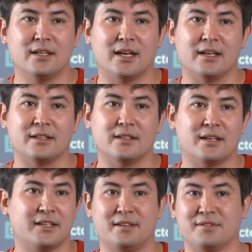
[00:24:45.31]
And
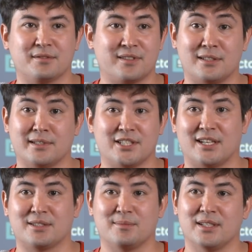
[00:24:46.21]
yeah, feel free to reach
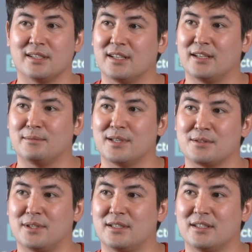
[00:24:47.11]
out to me as
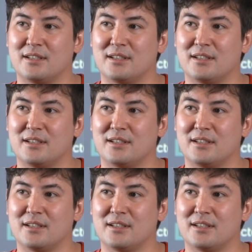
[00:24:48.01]
well.